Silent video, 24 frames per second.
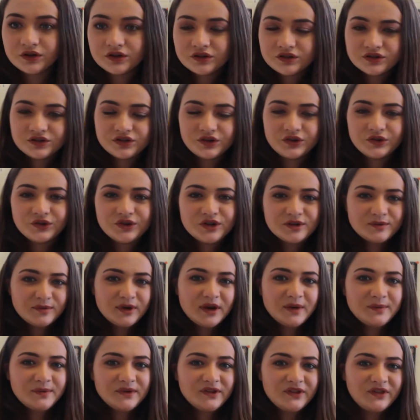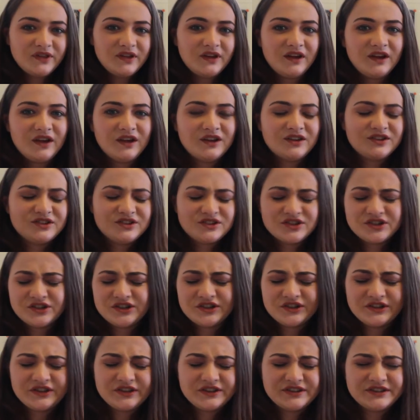So you might be thinking,
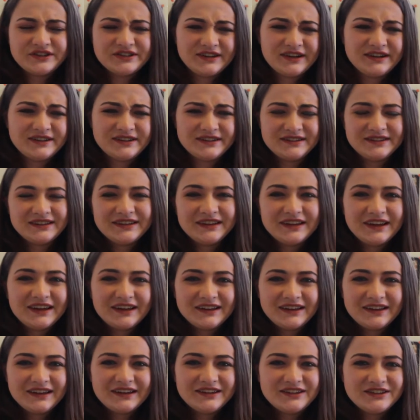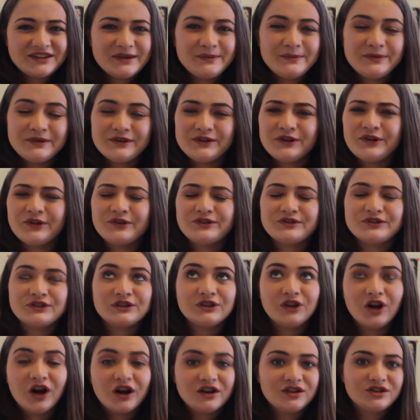sure, there's just a ship, you know, there's
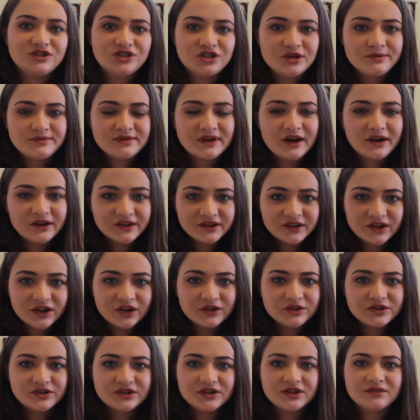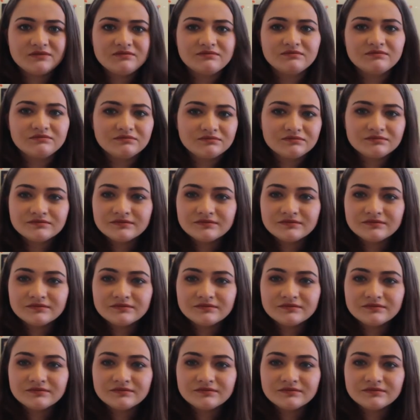lots of ships out in the ocean,